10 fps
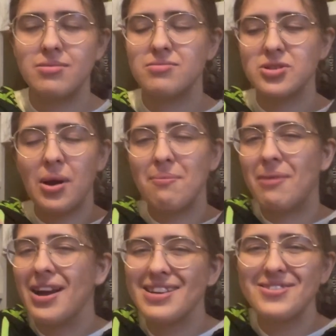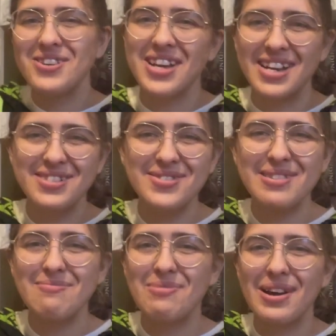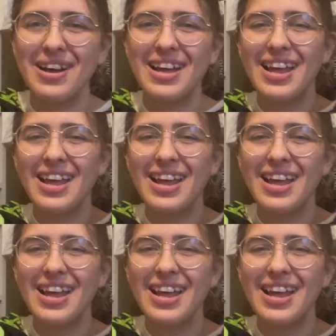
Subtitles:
so I might not get to it, but